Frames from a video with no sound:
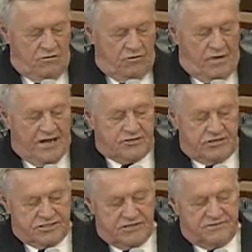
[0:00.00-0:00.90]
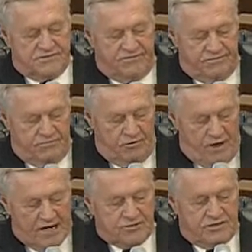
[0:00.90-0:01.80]

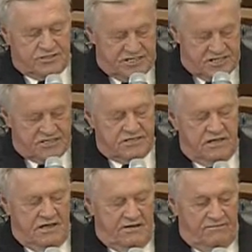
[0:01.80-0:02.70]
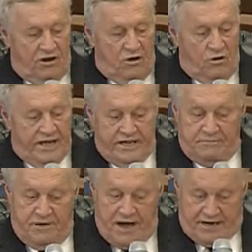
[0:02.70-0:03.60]
Remonstrances flow in
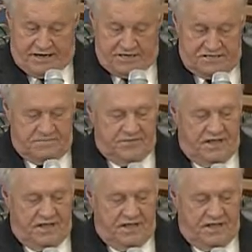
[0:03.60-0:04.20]
upon us,